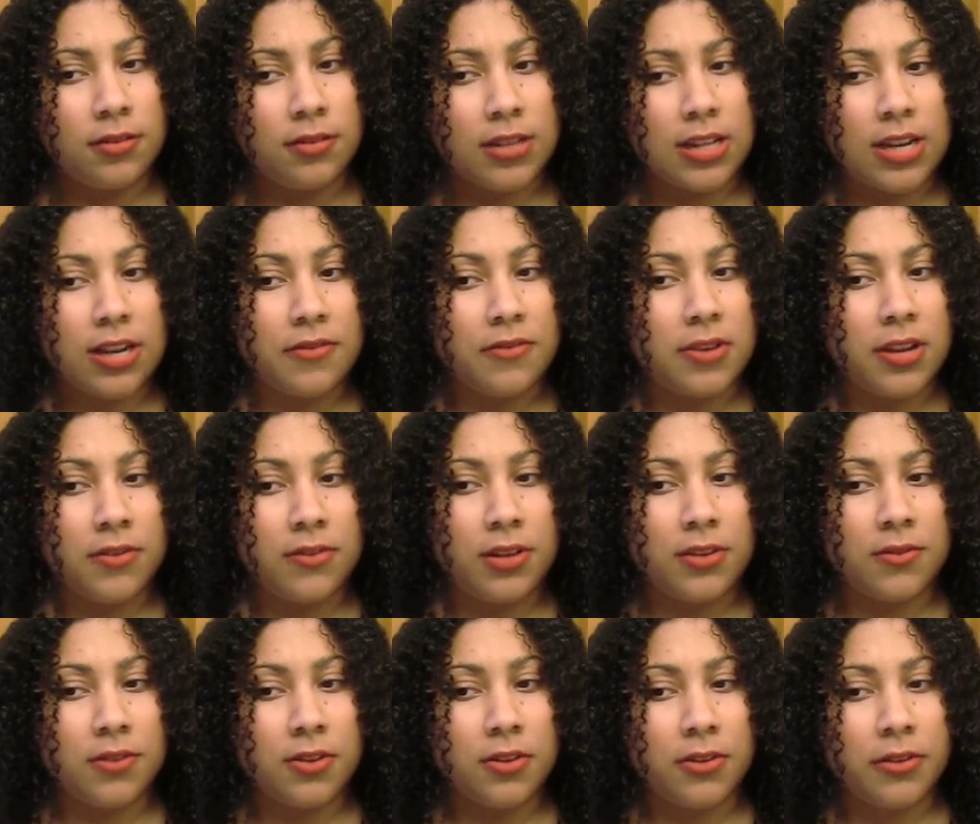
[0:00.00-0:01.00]
that I've never
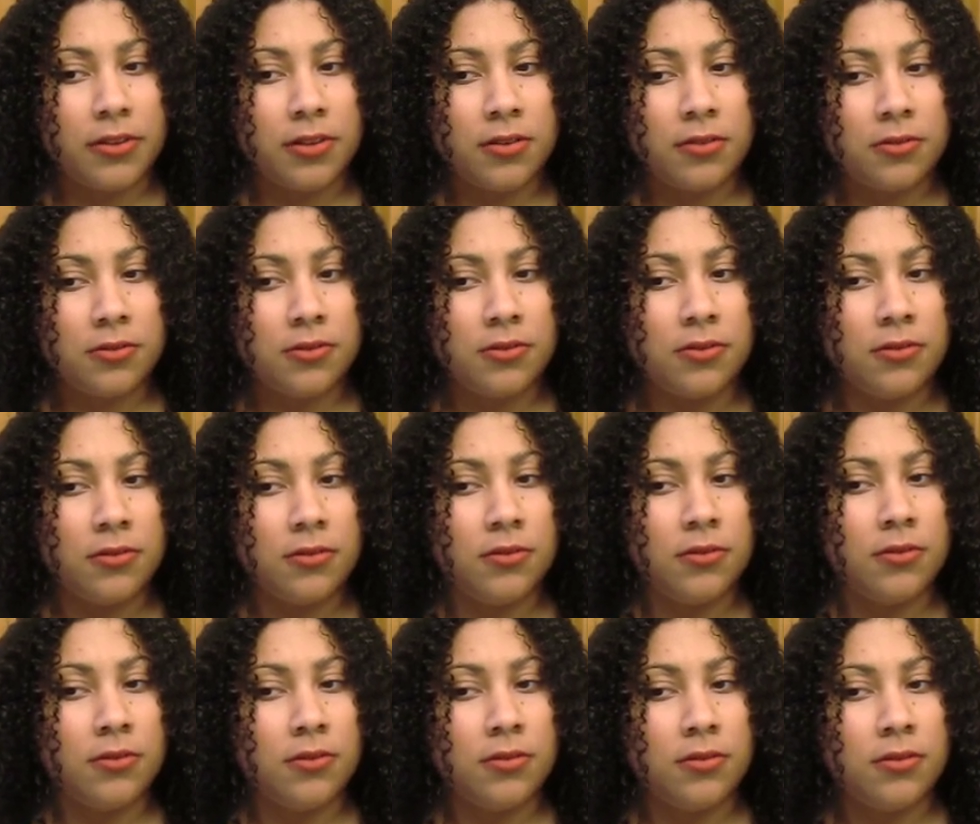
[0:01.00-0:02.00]
even heard
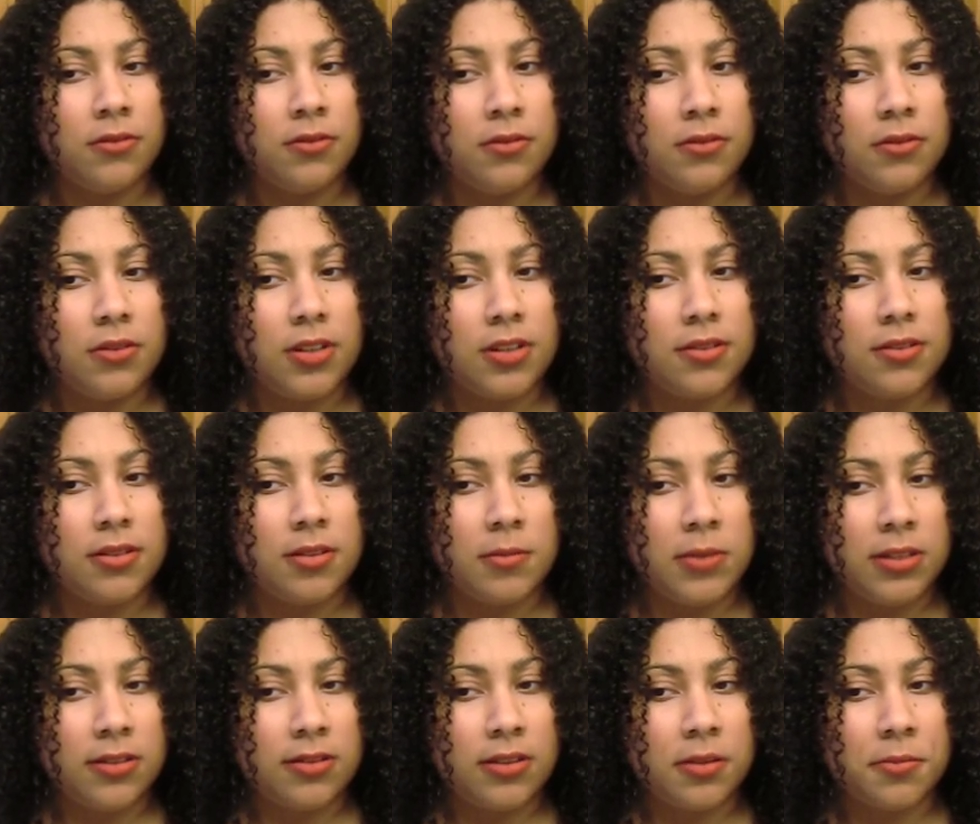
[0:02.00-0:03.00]
of. They sent
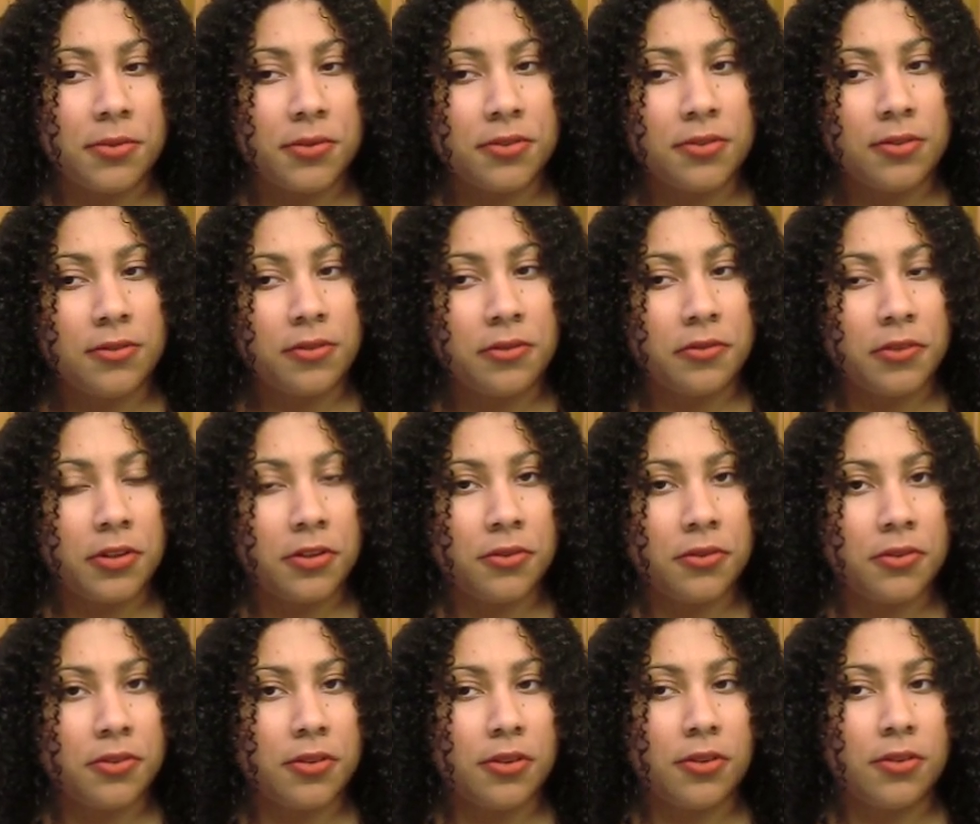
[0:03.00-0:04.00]
me samples to review,
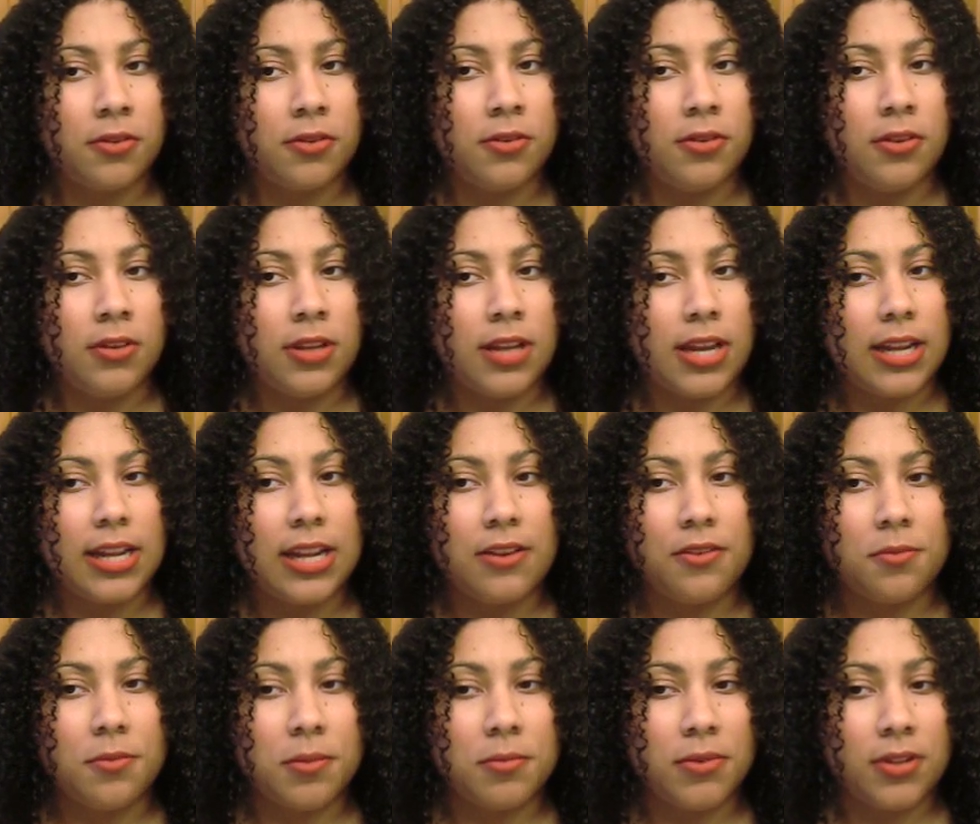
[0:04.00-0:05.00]
so I can't
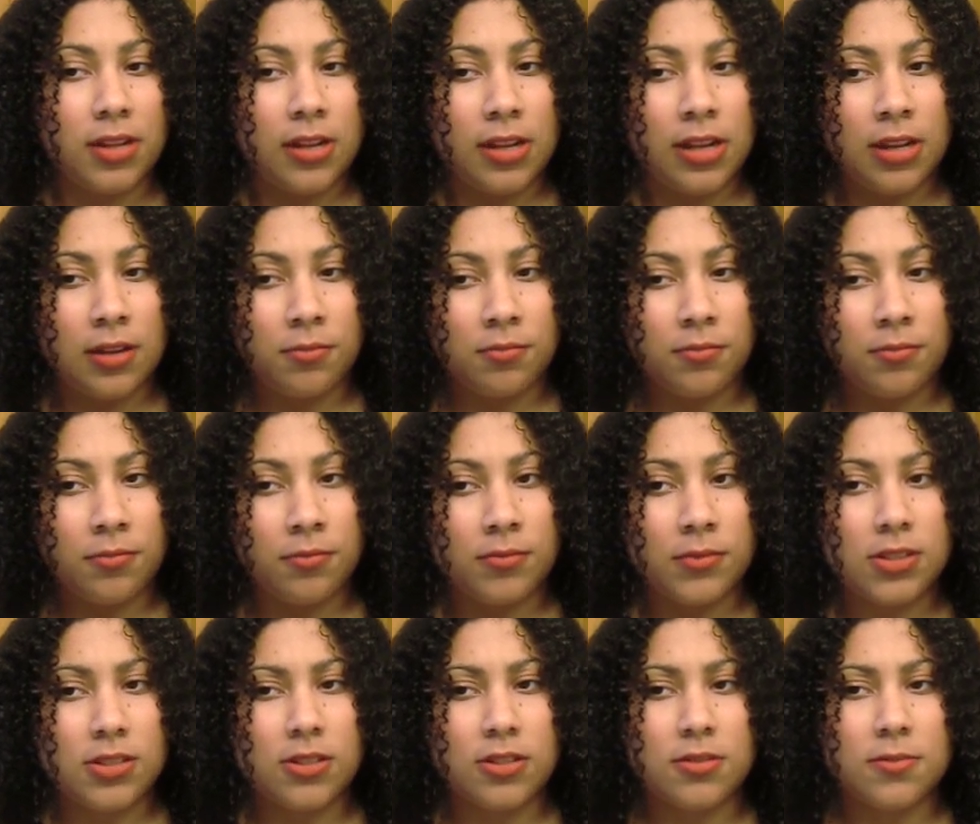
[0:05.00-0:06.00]
remember the name.
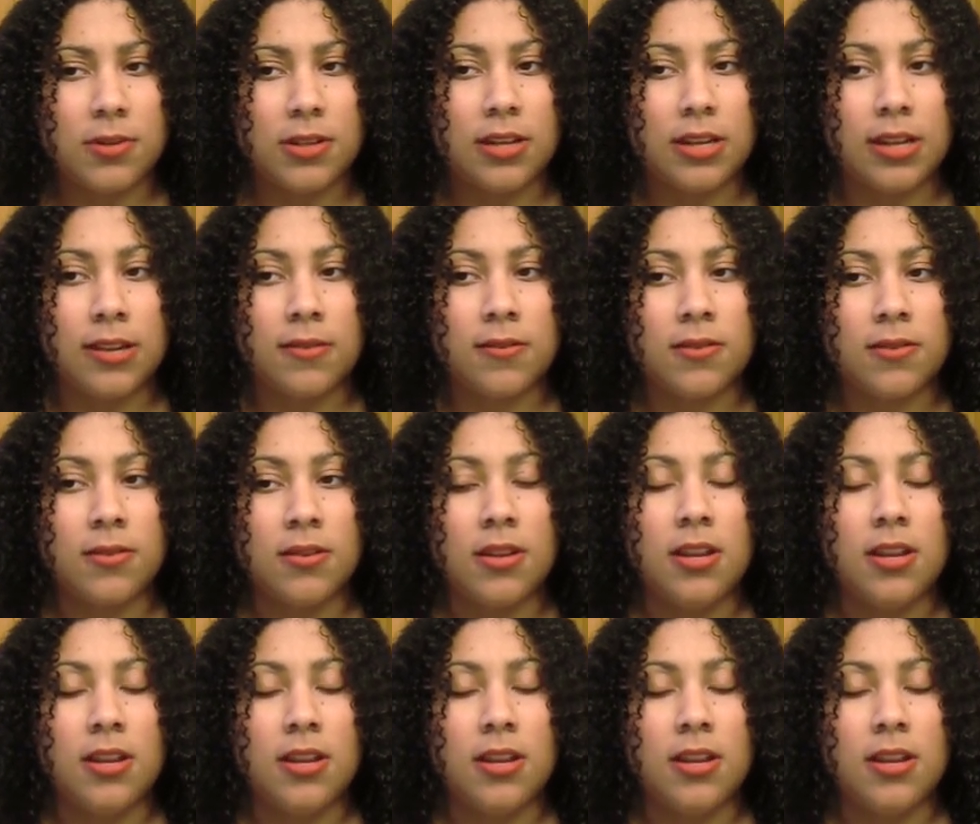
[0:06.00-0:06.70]
It starts with an S.